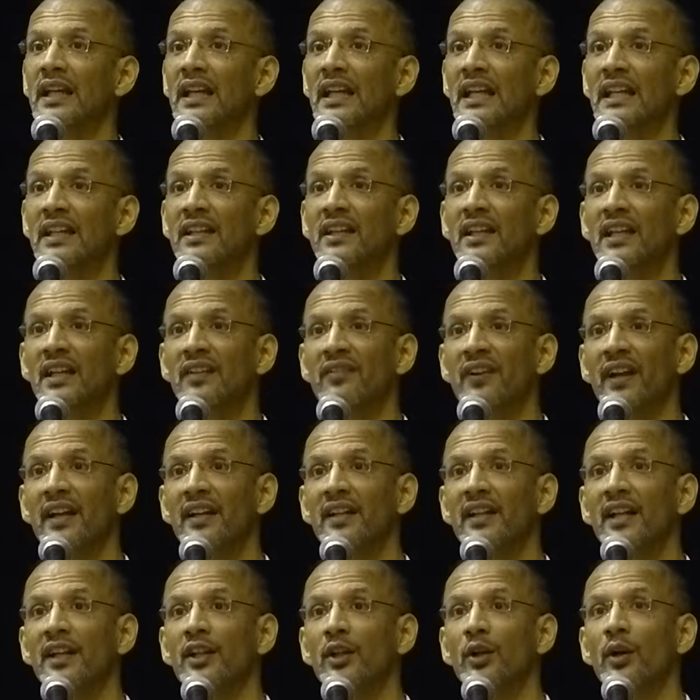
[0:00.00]
in the
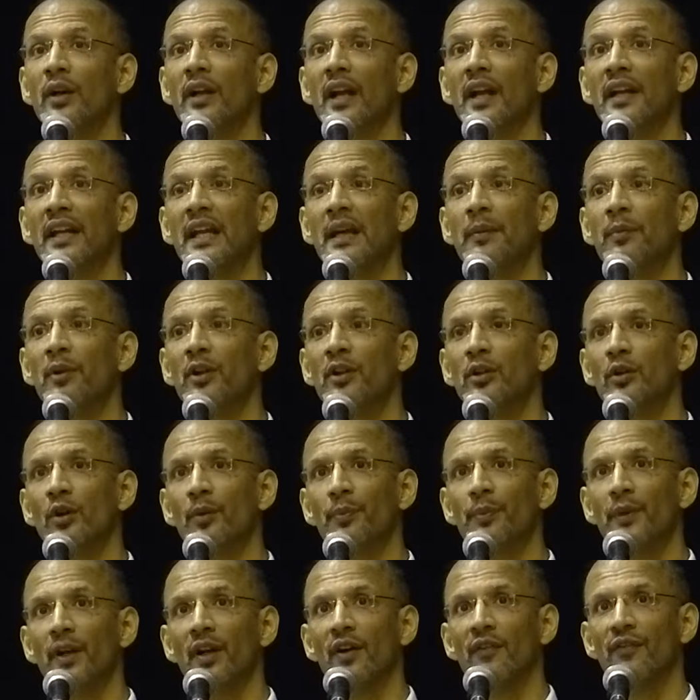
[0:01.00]
event that you are unable to
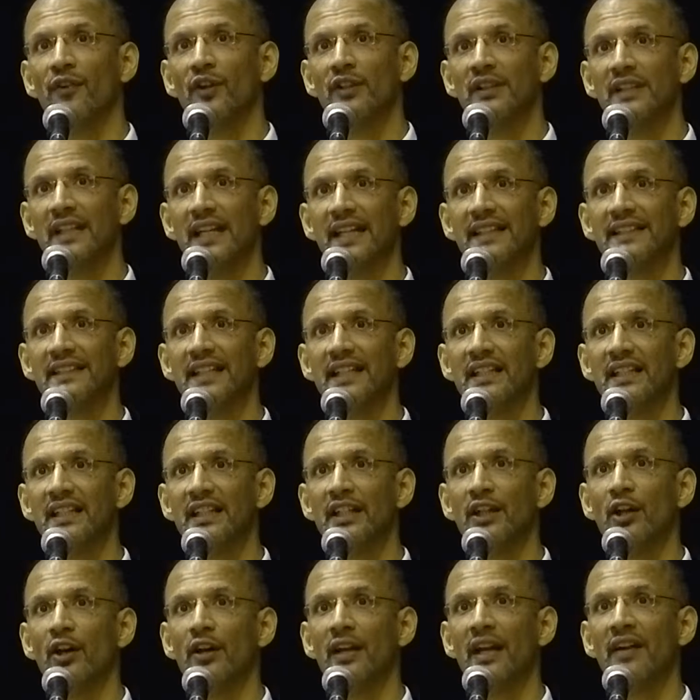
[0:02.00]
appear for the
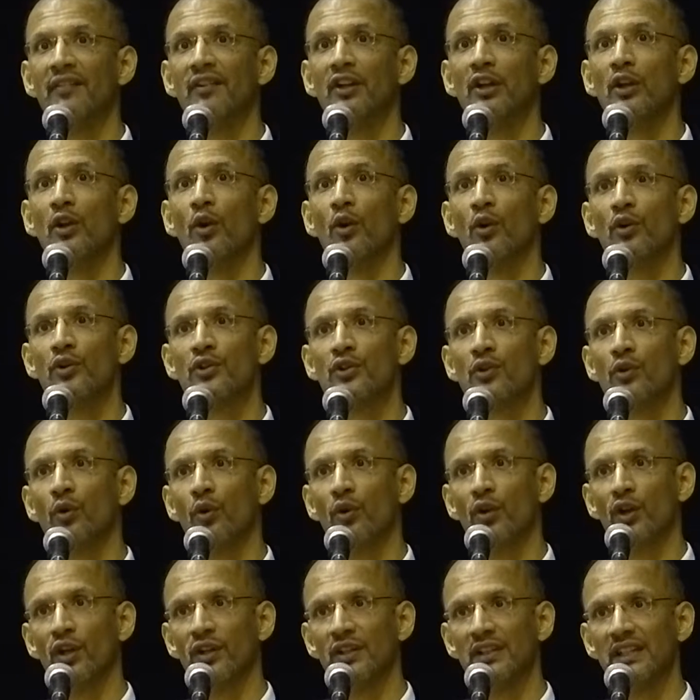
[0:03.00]
SAT or have a low
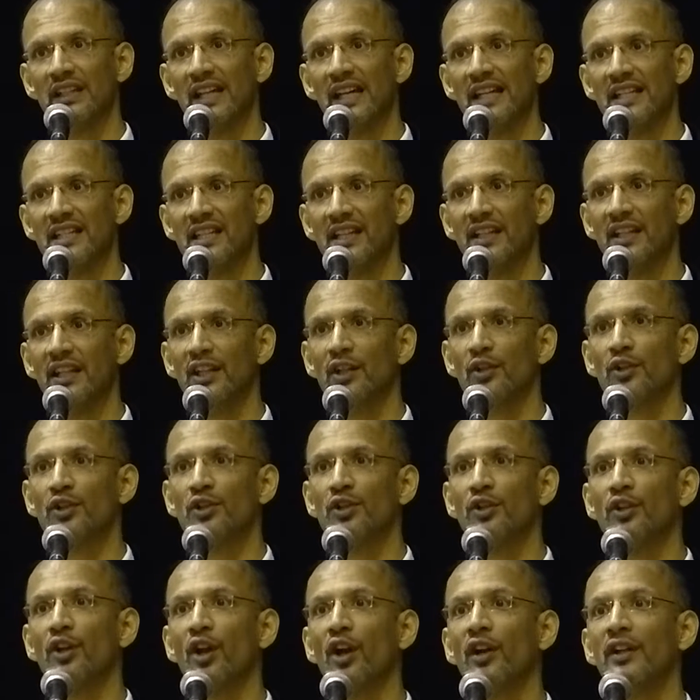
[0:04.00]
score on the SAT, you
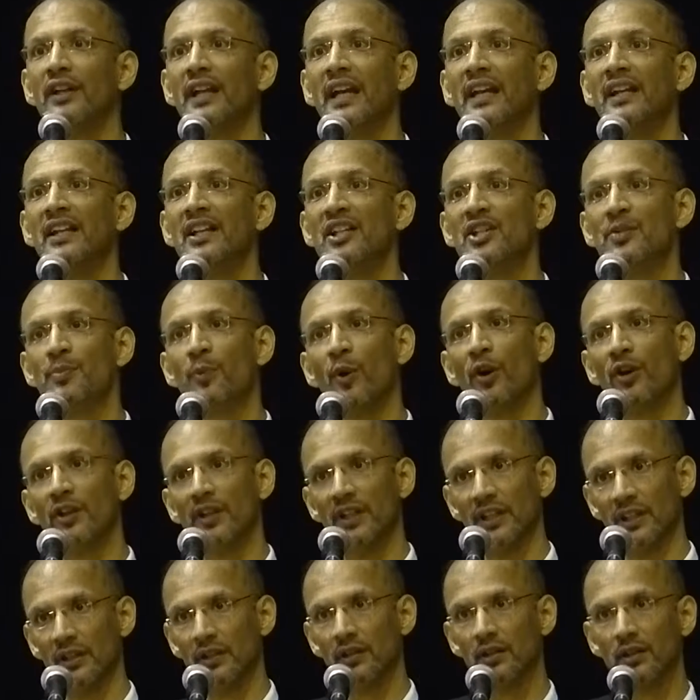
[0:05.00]
should not get
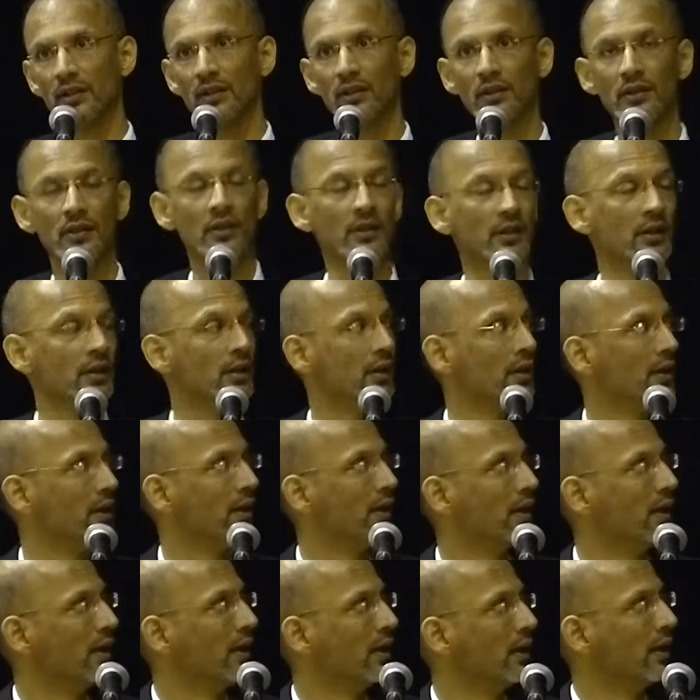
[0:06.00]
despondent.
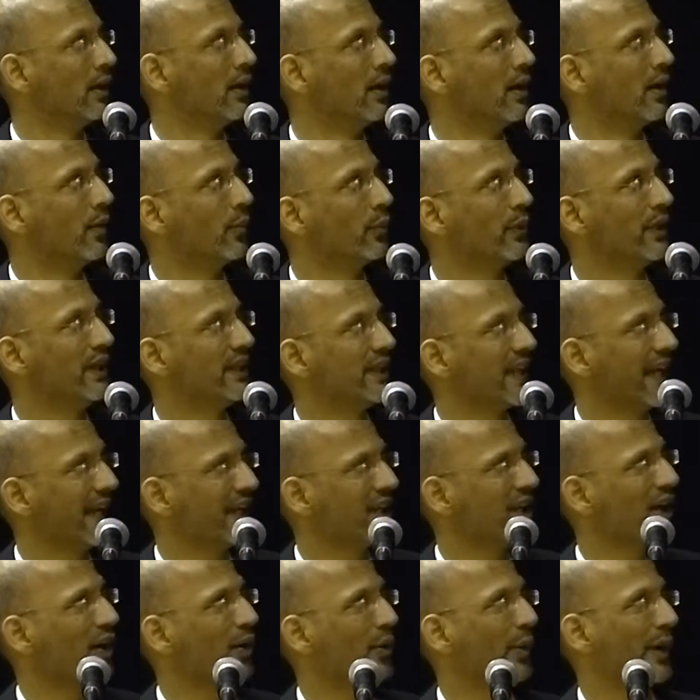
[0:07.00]
We'll
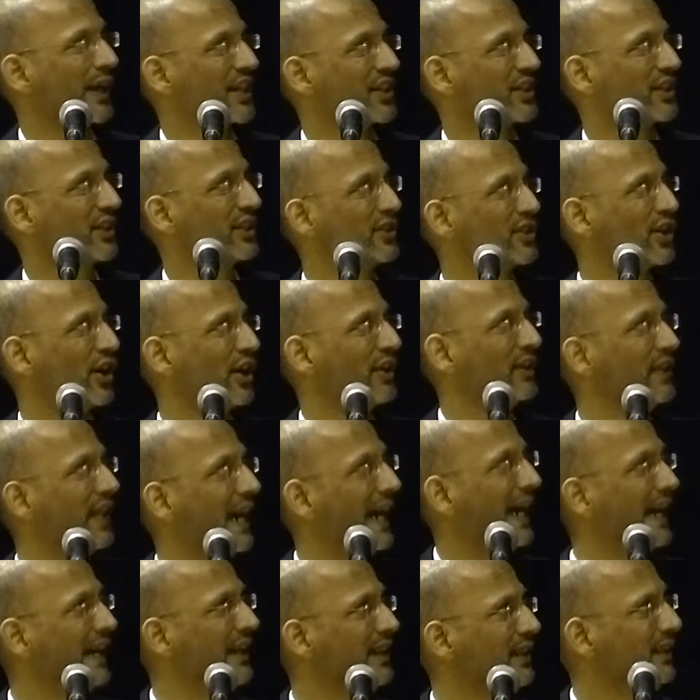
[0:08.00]
take your questions on
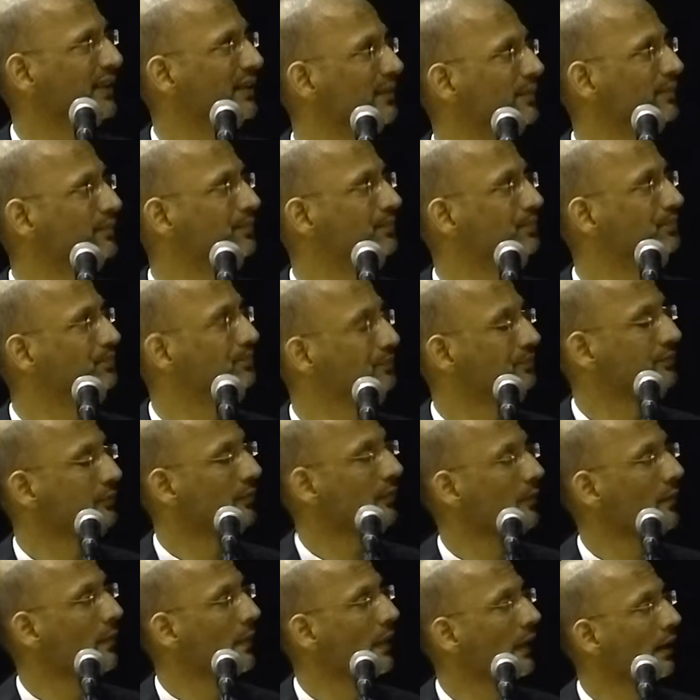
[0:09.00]
that.
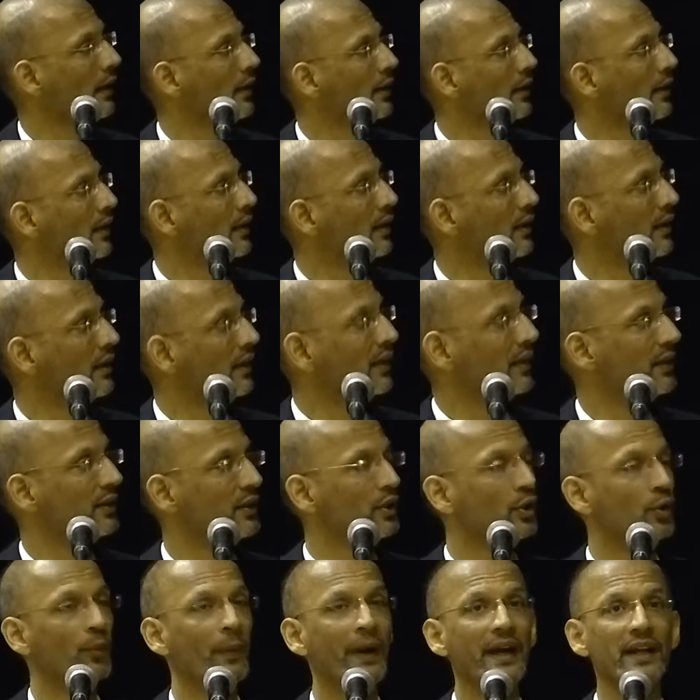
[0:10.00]

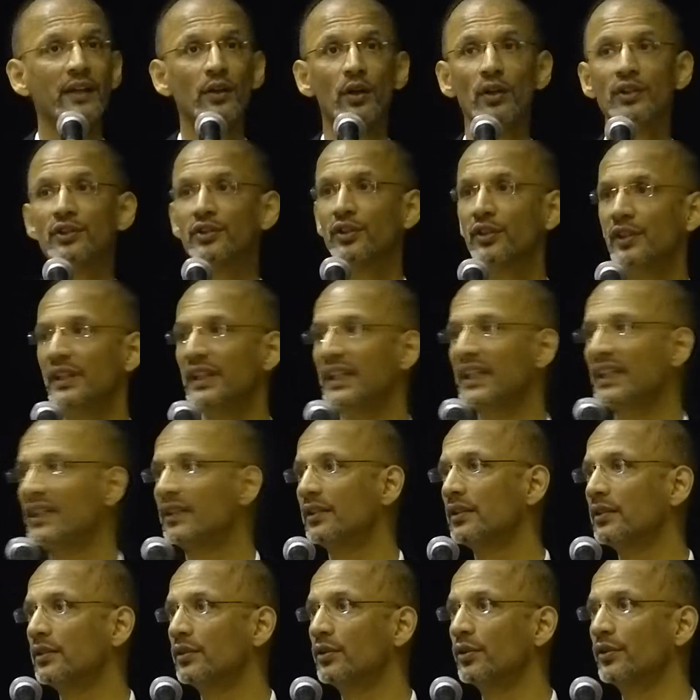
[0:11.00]
You might also
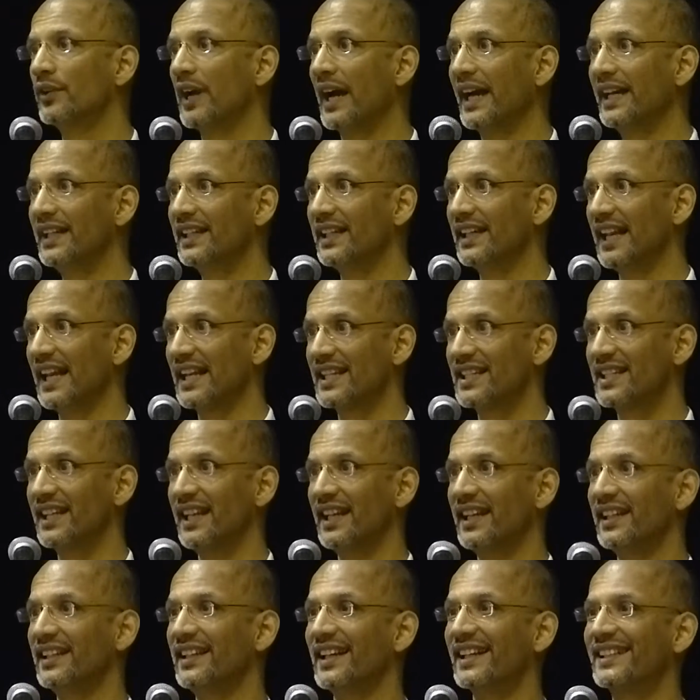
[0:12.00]
need to write an
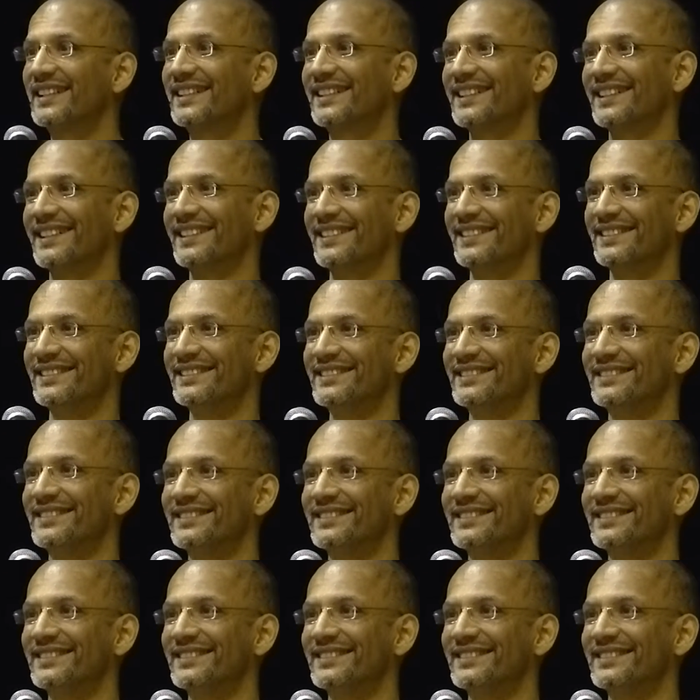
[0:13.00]
essay. Yes, sir.